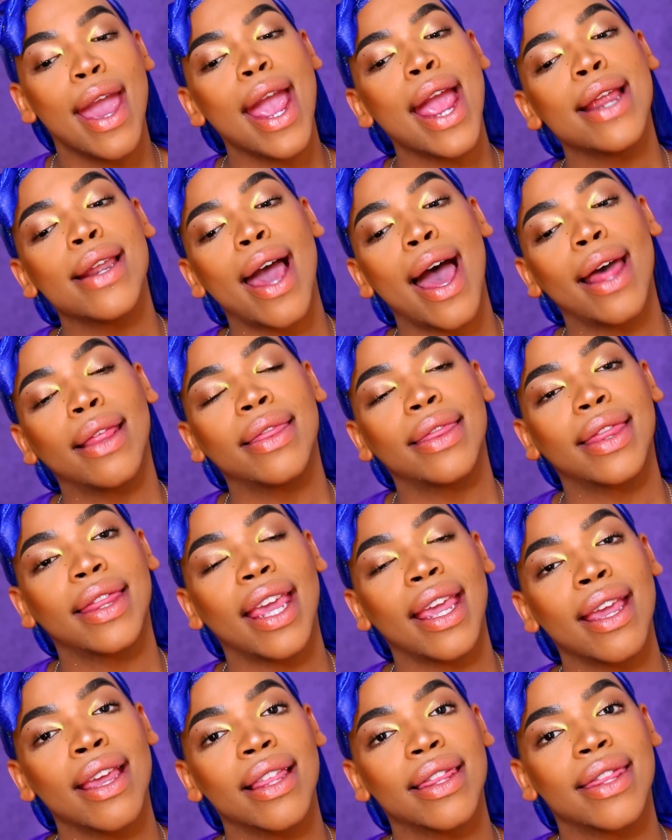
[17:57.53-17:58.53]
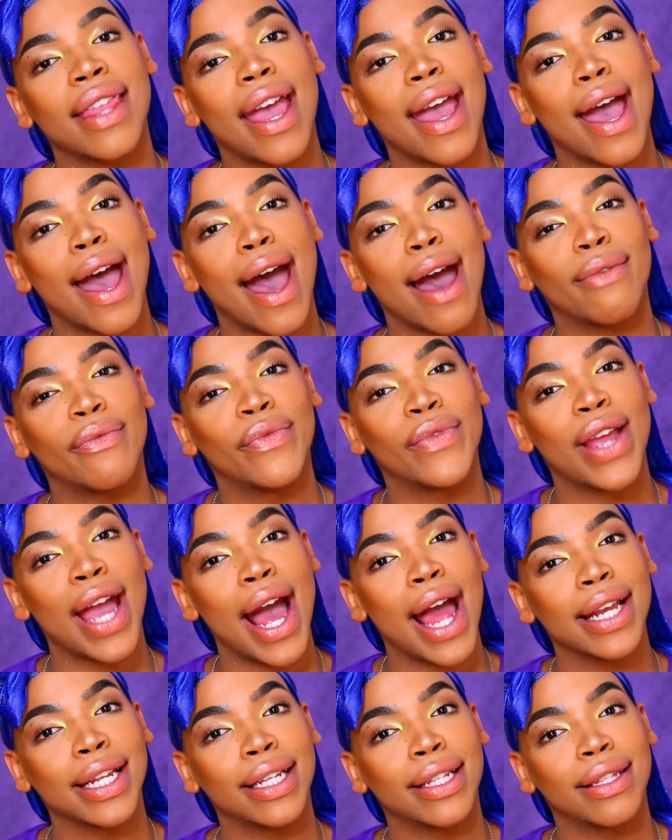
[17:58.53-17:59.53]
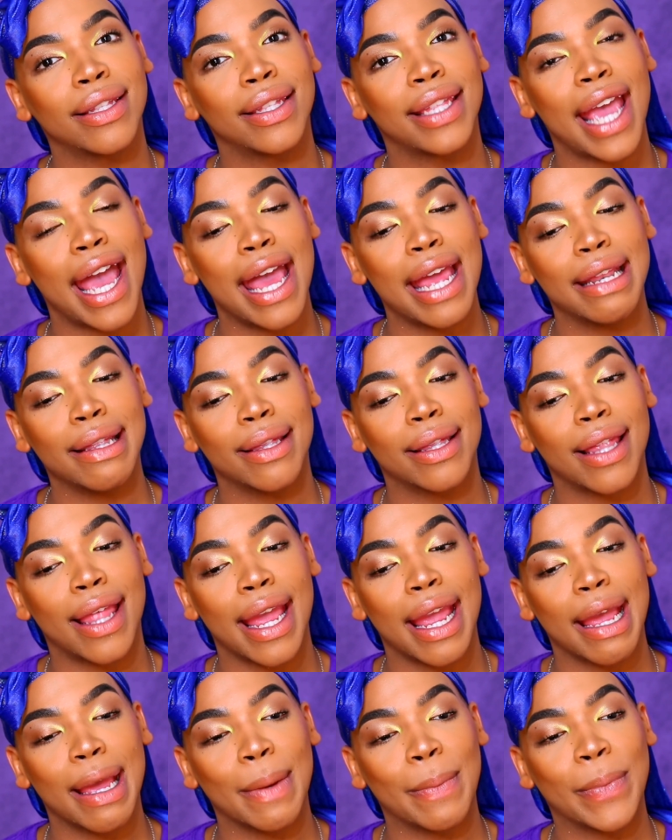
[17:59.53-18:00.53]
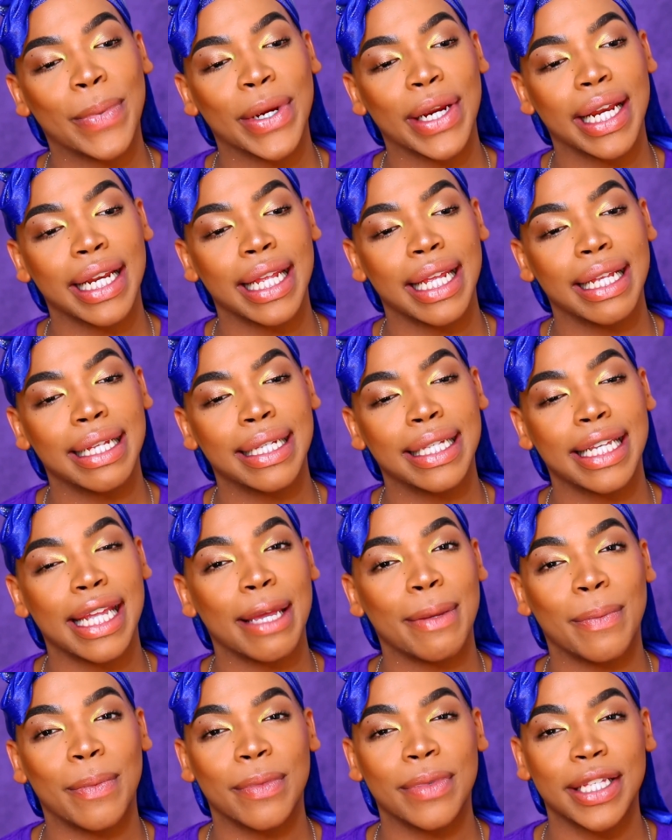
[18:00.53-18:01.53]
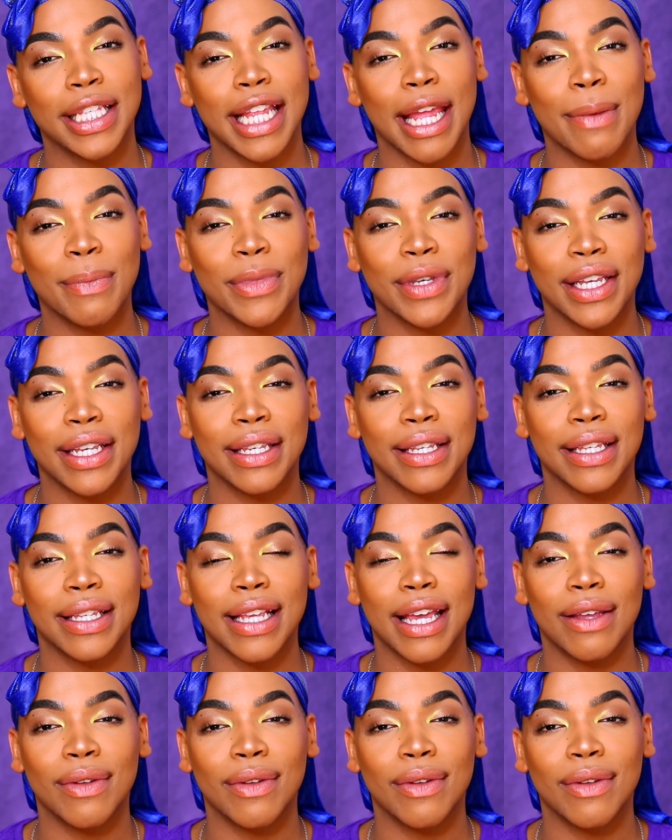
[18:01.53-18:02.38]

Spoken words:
And I think that I've gotten that like pretty stamped in